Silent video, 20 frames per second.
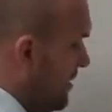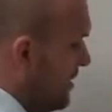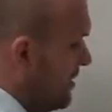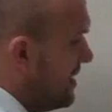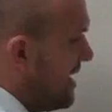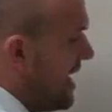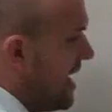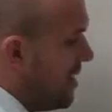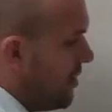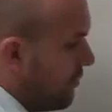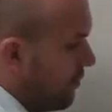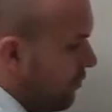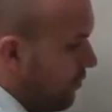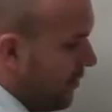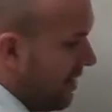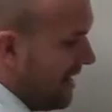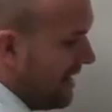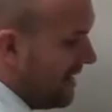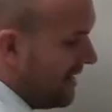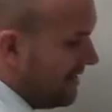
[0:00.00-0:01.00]
Now,
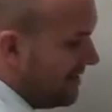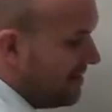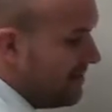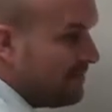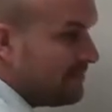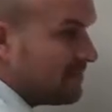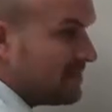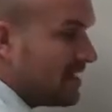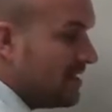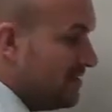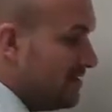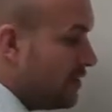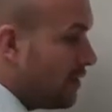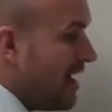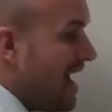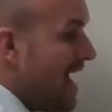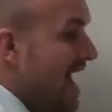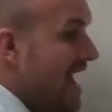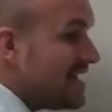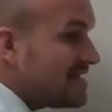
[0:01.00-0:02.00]
when
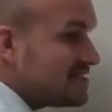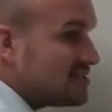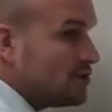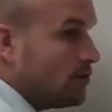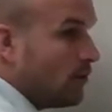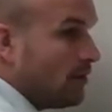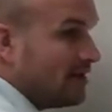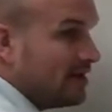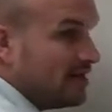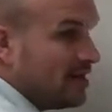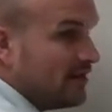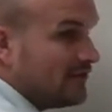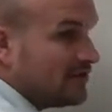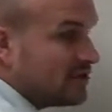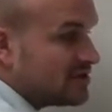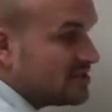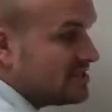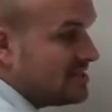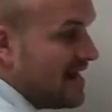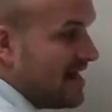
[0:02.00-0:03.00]
your x coordinate of
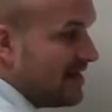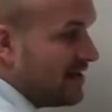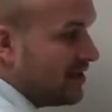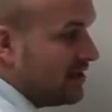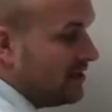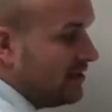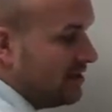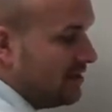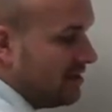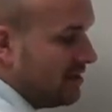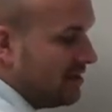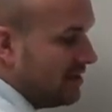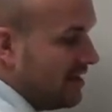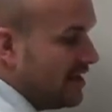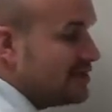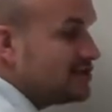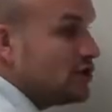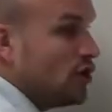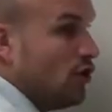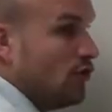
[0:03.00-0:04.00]
your center
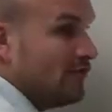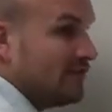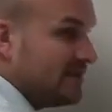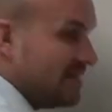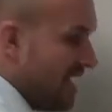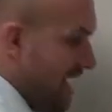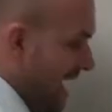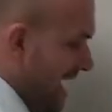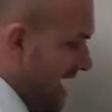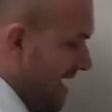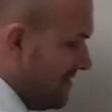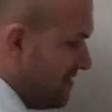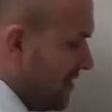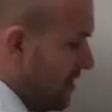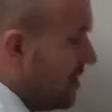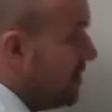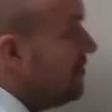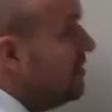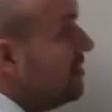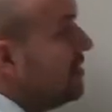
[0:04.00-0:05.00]
is over the A,
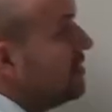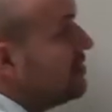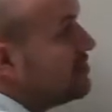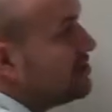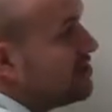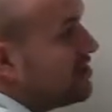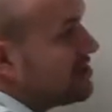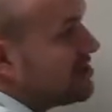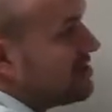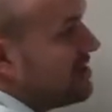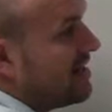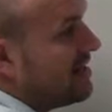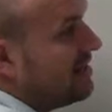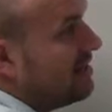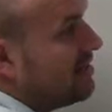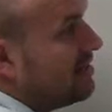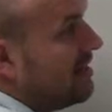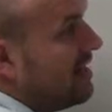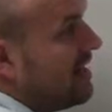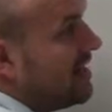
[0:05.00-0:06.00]
though, just like an
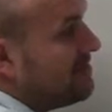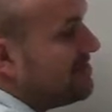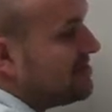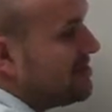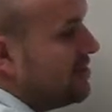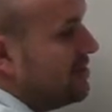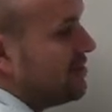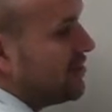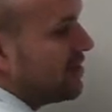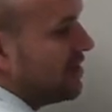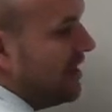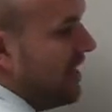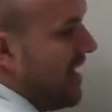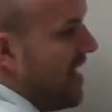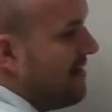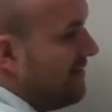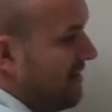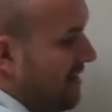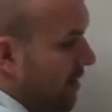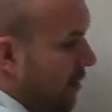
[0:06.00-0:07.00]
ellipse, you're going to
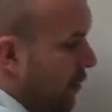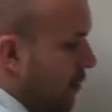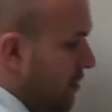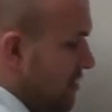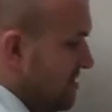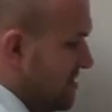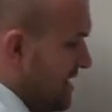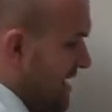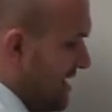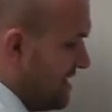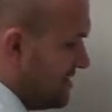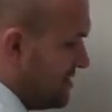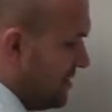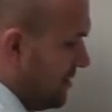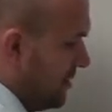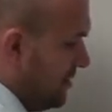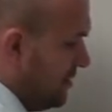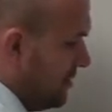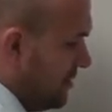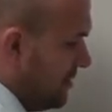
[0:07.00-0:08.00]
have a
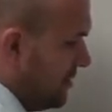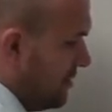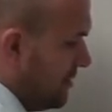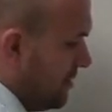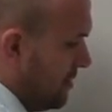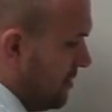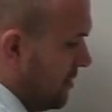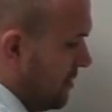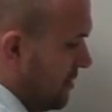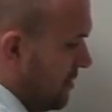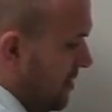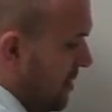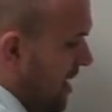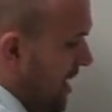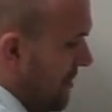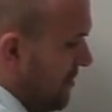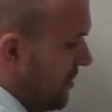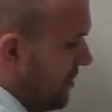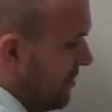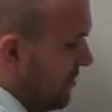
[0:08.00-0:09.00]
horizontal
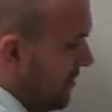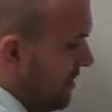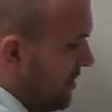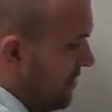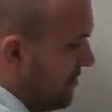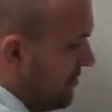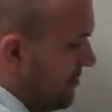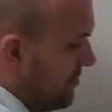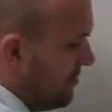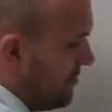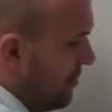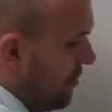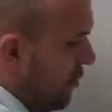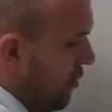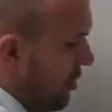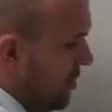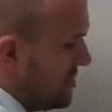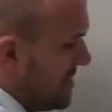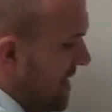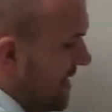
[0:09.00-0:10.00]
hyperbola, or
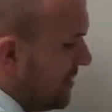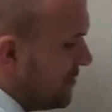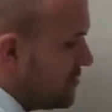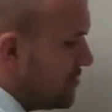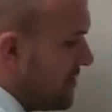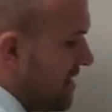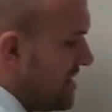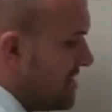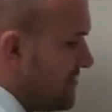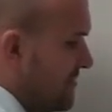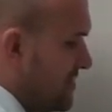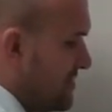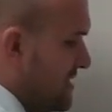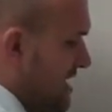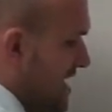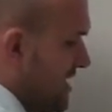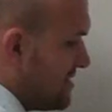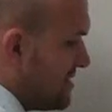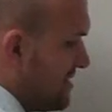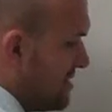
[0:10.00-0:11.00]
horizontal transverse
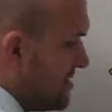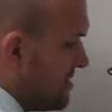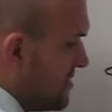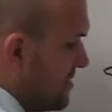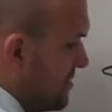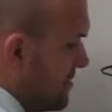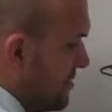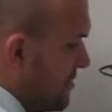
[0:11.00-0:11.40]
axis.